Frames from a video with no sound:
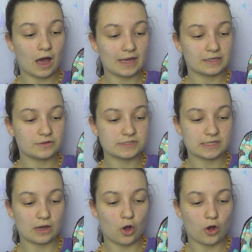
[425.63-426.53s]
I
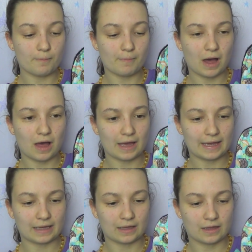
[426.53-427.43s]
used it on
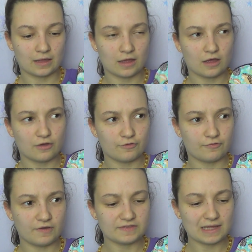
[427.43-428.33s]
my
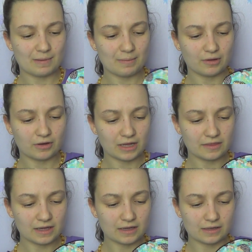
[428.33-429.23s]
5th day of my period, I
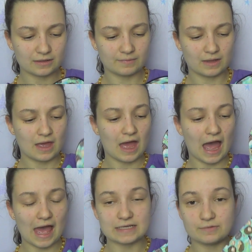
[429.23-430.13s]
think.
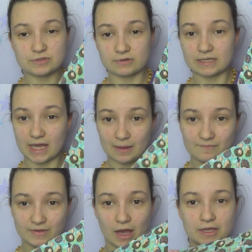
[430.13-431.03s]
And it was really
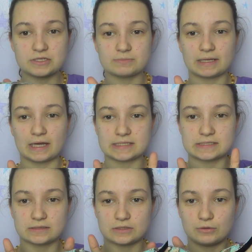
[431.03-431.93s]
comfy. I used my
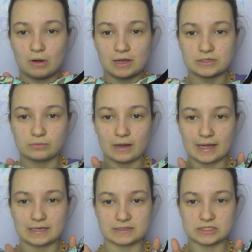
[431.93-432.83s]
nice new underwear
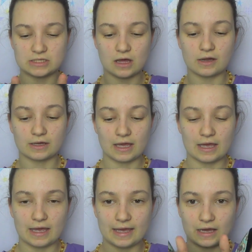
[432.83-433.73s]
and it's snug.
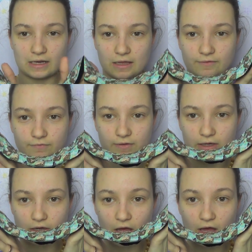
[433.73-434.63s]
It kind of,
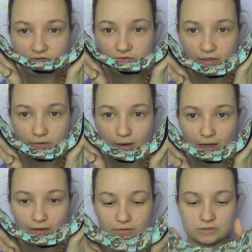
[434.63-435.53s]
it curves really
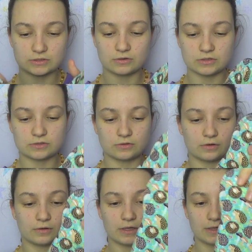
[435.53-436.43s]
well to
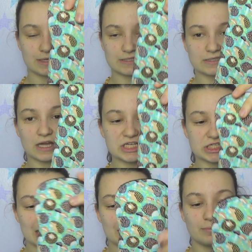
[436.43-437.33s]
contour. Nice
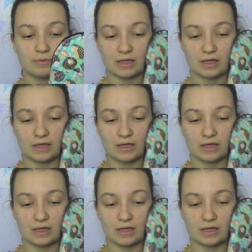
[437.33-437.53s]
shape.